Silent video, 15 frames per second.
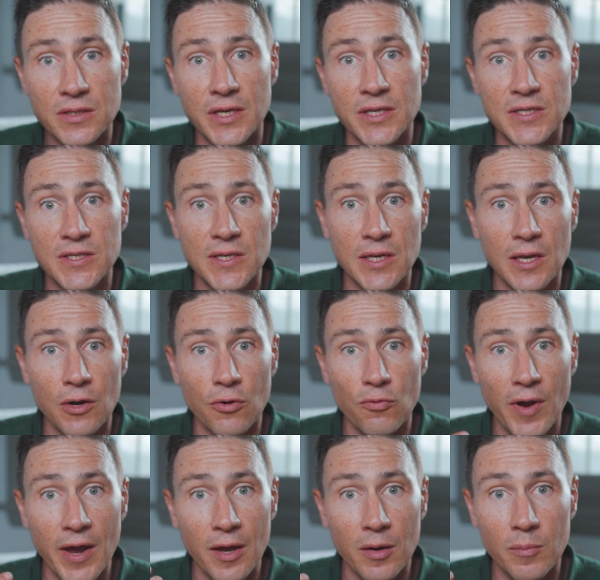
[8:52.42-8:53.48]
they sit
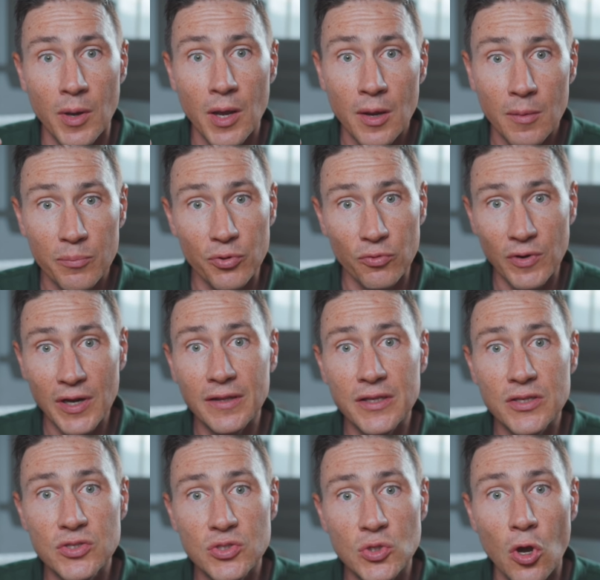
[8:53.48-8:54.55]
around
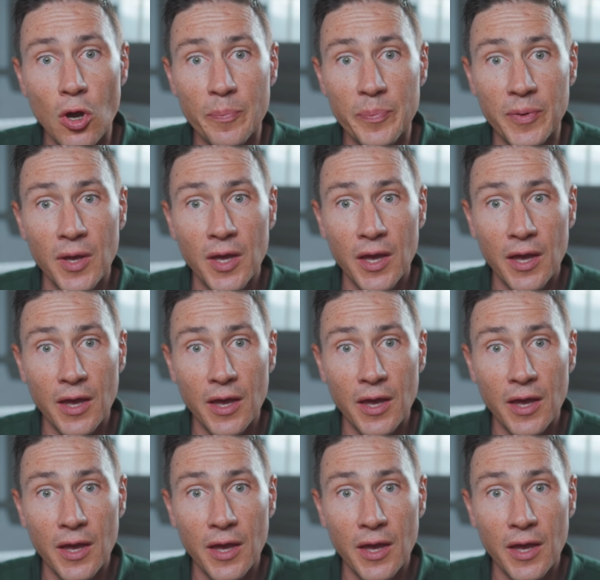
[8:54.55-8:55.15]
Pirelli's top